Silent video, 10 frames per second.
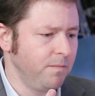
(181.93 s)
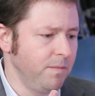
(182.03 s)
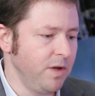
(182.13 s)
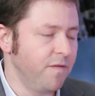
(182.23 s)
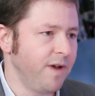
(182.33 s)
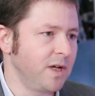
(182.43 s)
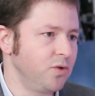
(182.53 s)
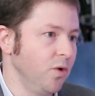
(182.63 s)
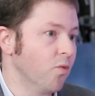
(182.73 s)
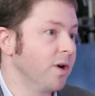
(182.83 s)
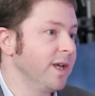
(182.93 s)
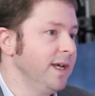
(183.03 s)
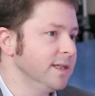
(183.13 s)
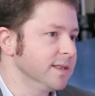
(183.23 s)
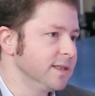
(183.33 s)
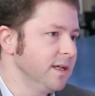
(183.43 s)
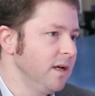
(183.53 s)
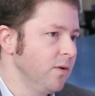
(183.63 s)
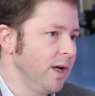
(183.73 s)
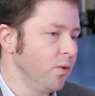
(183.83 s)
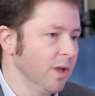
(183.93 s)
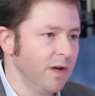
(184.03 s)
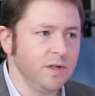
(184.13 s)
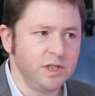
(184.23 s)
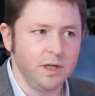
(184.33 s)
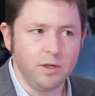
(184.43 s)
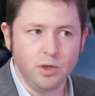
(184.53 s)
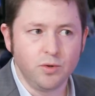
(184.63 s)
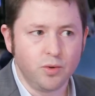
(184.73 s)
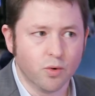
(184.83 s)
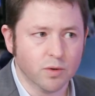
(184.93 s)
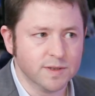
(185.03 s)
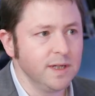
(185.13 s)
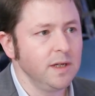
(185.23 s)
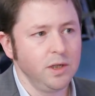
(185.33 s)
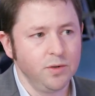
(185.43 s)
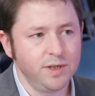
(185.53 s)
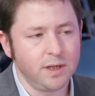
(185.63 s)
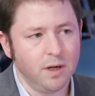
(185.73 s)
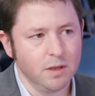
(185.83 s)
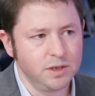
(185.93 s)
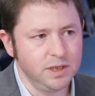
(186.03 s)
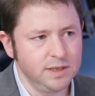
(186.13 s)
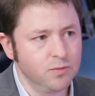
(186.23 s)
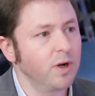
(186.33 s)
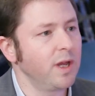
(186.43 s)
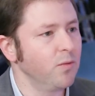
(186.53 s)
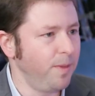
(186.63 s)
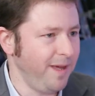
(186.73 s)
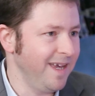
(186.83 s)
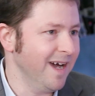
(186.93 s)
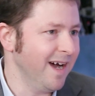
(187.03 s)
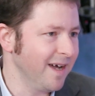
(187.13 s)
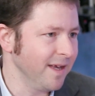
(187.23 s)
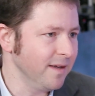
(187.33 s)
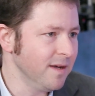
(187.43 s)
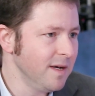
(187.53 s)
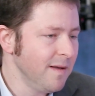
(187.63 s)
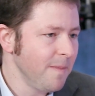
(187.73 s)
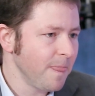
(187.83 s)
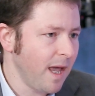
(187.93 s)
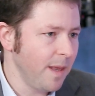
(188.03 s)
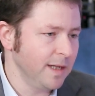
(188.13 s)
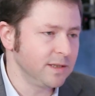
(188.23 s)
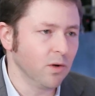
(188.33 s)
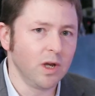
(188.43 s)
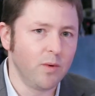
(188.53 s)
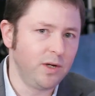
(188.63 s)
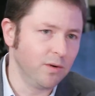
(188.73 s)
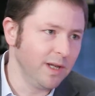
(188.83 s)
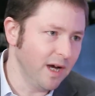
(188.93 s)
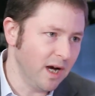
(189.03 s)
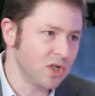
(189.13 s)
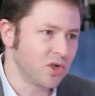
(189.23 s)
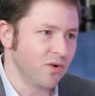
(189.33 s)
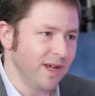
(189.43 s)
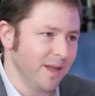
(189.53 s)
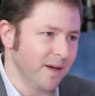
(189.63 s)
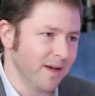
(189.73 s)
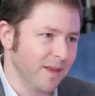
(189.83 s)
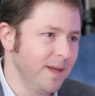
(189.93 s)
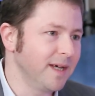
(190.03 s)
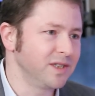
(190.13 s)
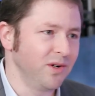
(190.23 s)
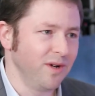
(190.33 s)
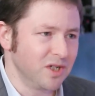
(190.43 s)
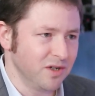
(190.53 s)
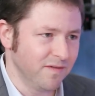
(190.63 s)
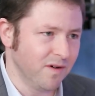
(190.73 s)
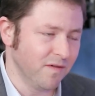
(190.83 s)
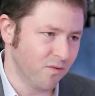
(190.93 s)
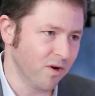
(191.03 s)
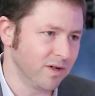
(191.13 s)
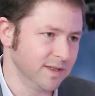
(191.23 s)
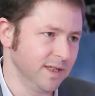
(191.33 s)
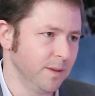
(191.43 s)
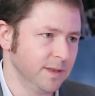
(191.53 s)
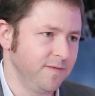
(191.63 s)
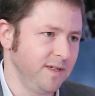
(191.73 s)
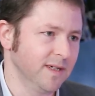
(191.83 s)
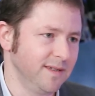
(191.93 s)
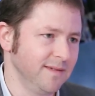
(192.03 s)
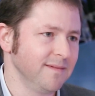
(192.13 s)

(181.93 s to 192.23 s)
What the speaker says: manufacturing work is, right? We're leveraging new tools, new technologies, working with AI, and that's the only way to really usher in the next generation of workers into this field.